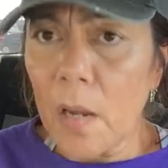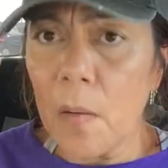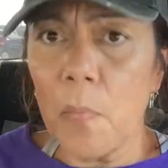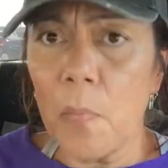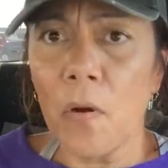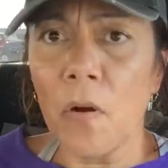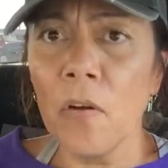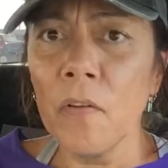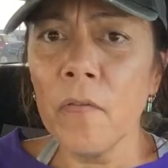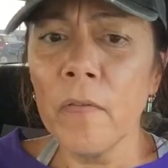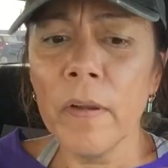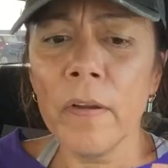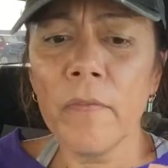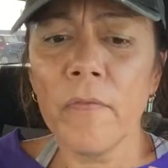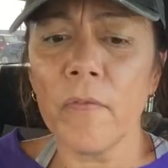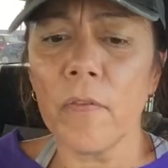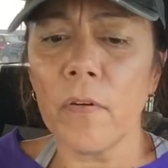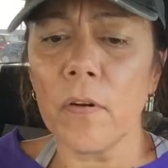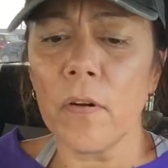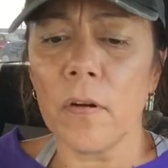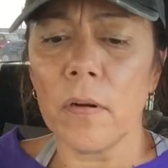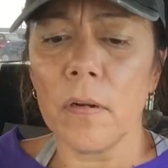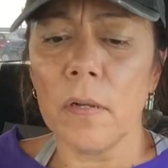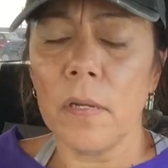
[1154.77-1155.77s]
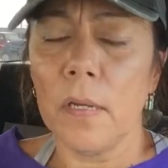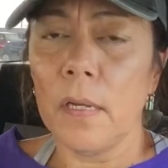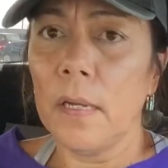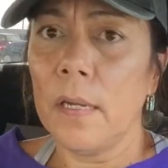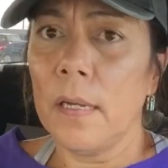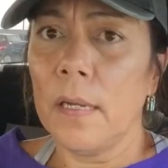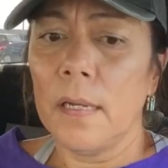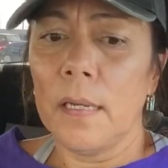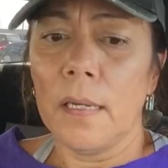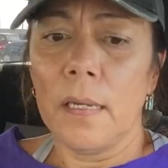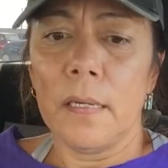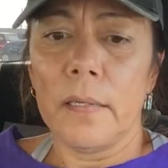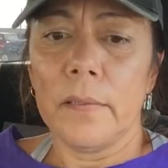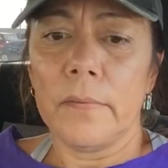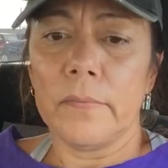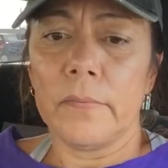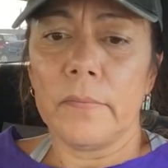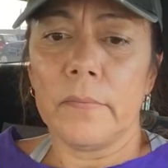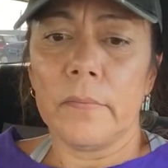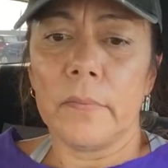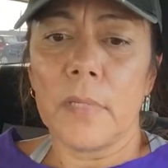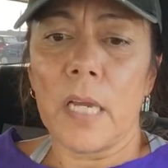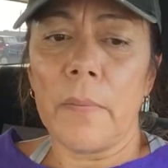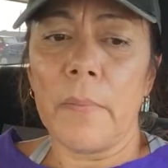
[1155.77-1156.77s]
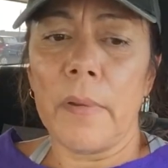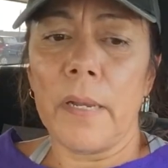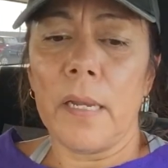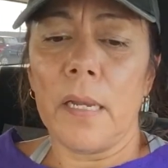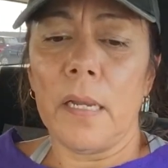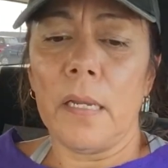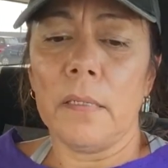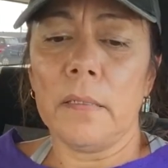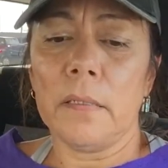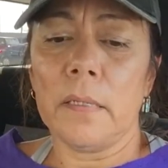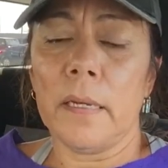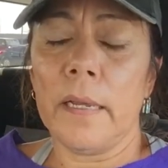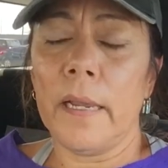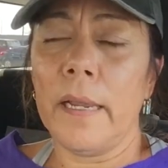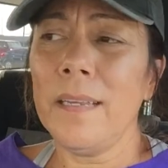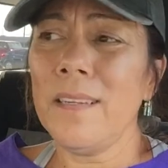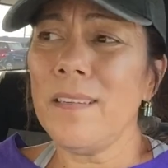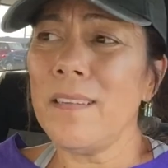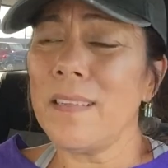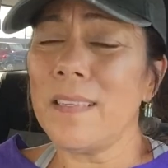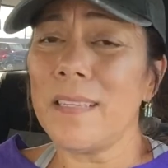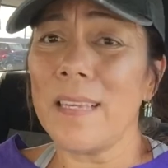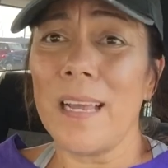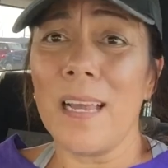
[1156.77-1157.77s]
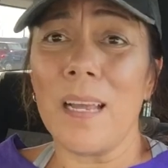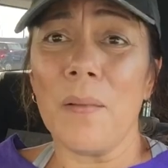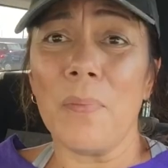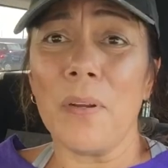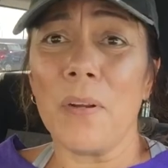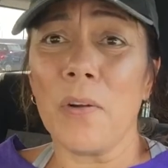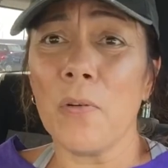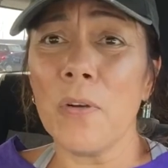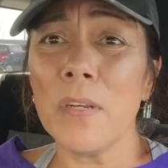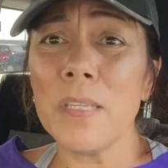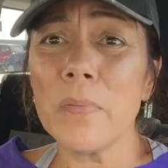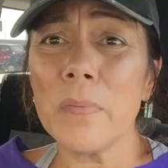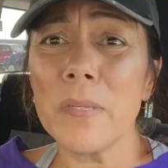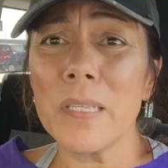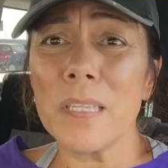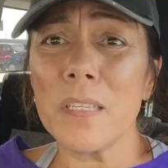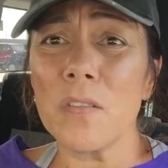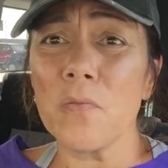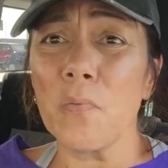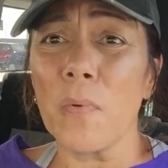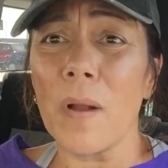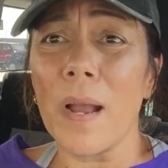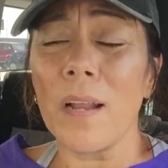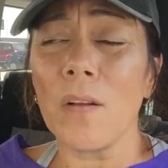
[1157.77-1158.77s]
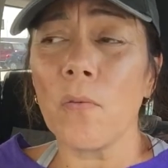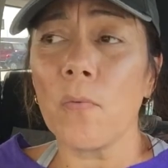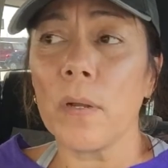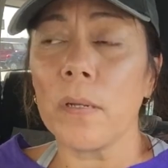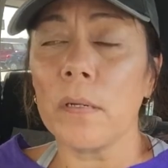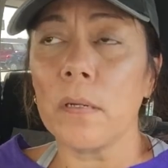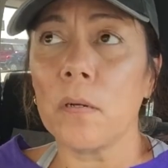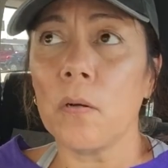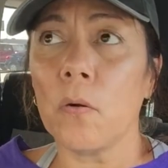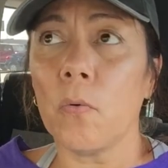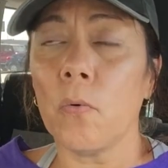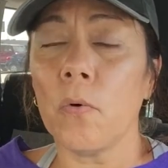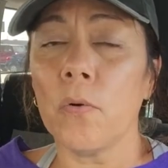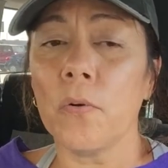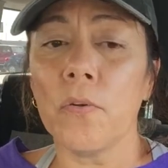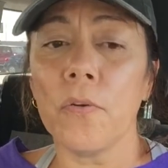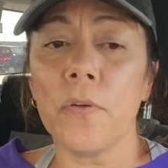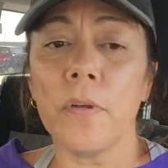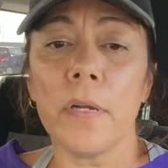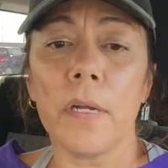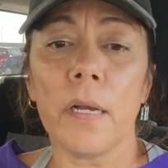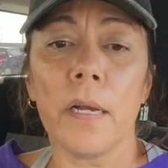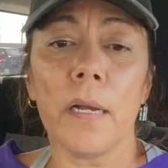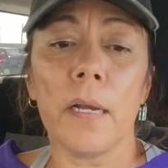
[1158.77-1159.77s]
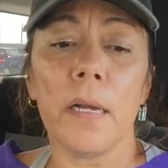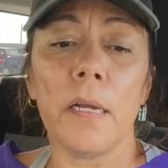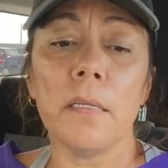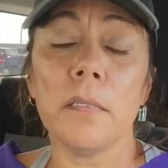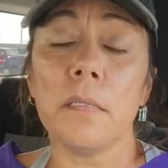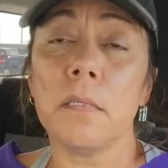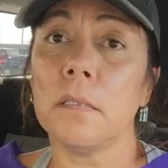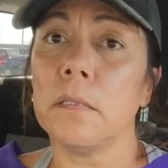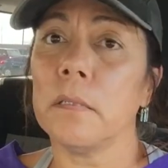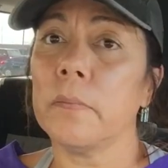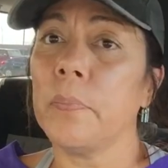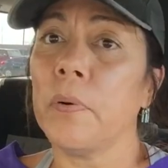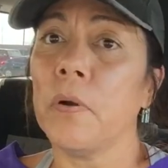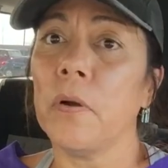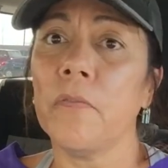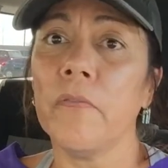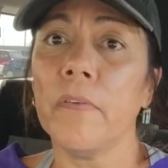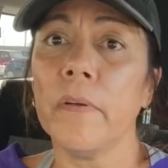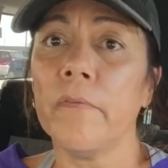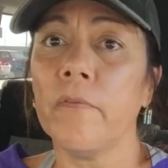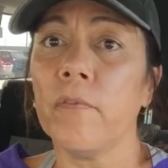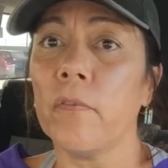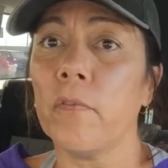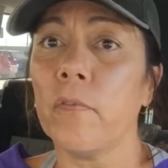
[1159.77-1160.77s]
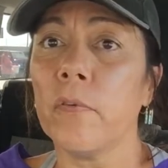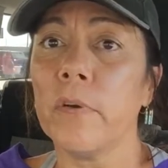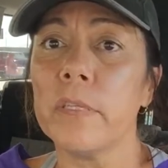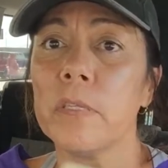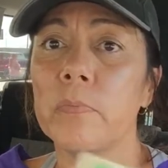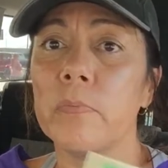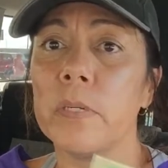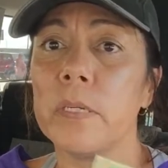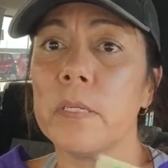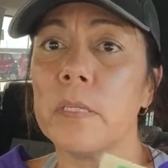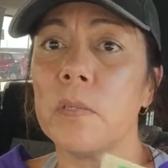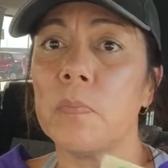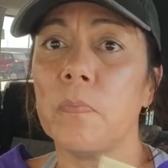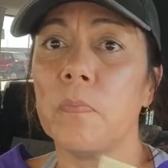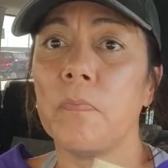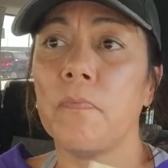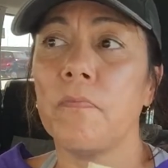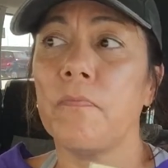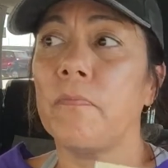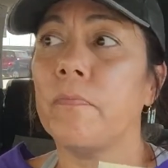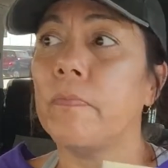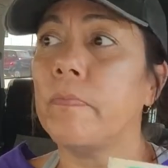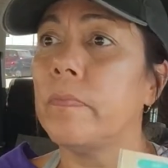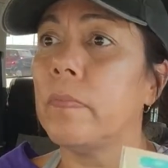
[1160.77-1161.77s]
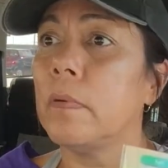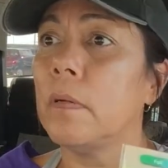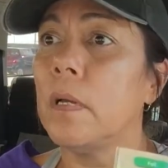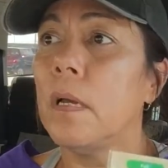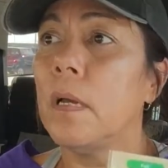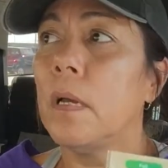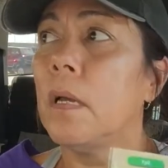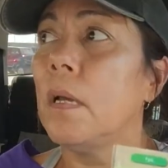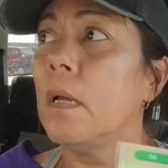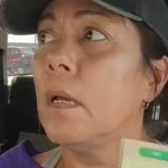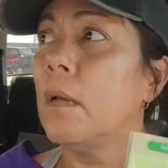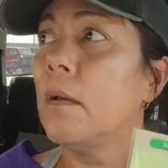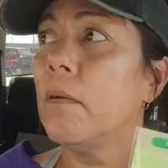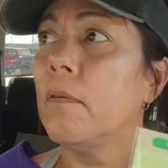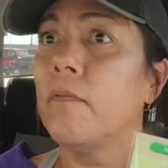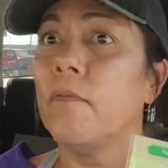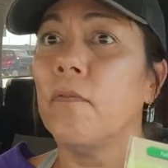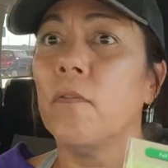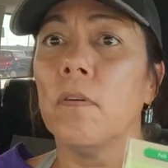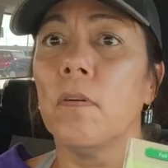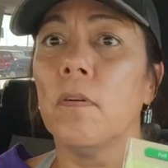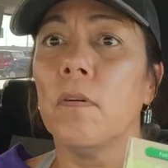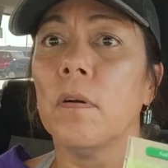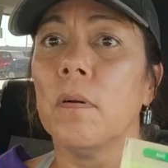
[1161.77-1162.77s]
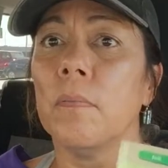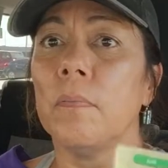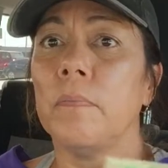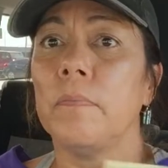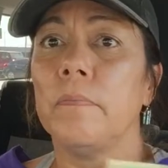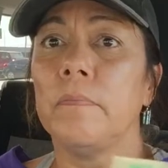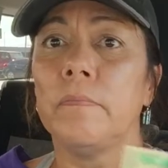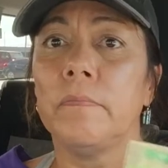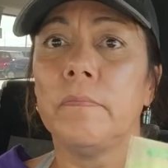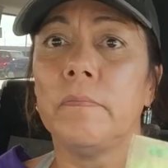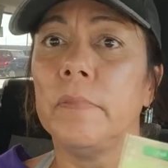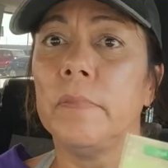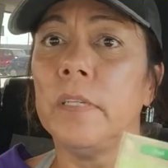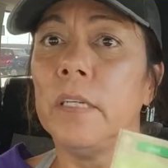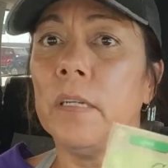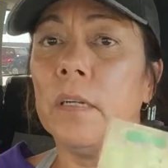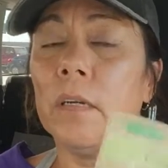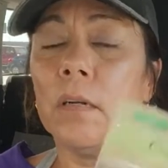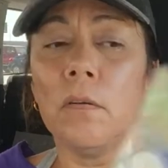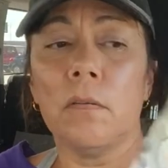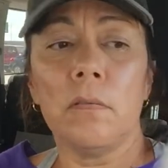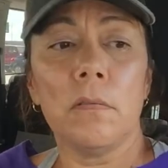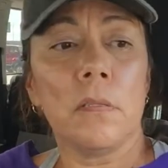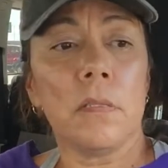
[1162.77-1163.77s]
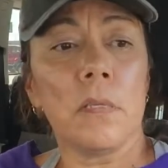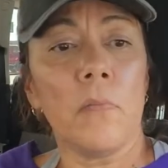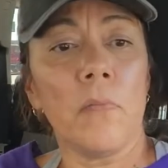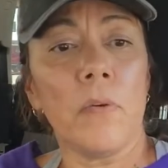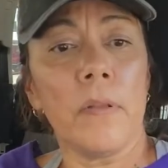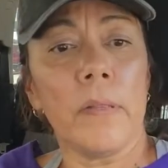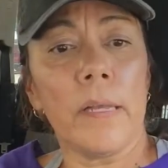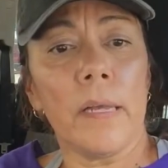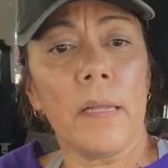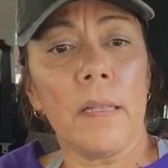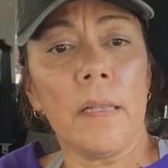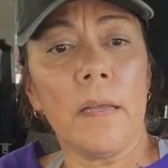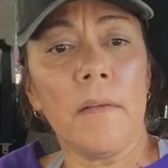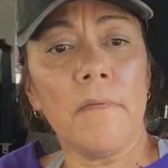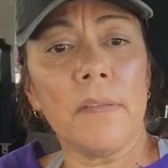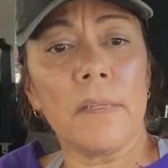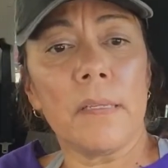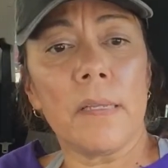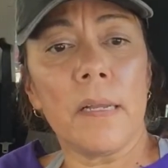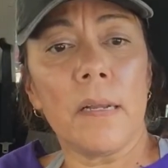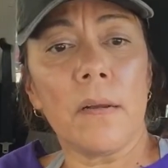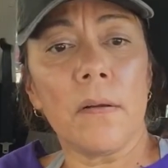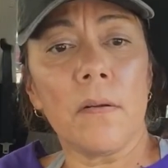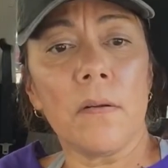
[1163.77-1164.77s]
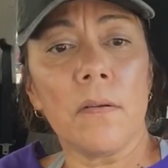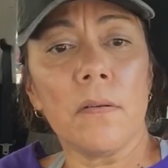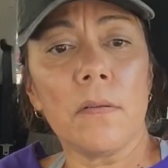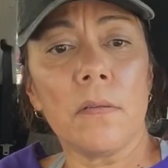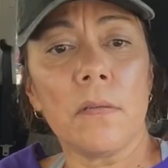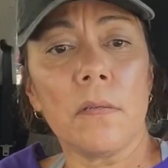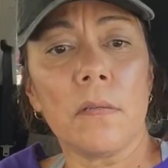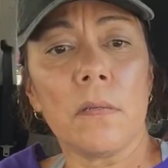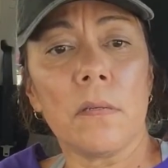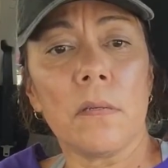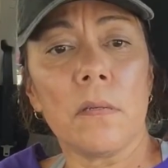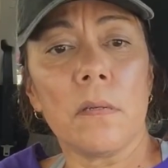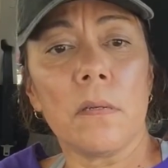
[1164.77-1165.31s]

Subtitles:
Perfect for, I mean, I hate to say it, but Christmas is right around the corner, you guys. Perfect for Christmas, for, you know, someone that loves stickers.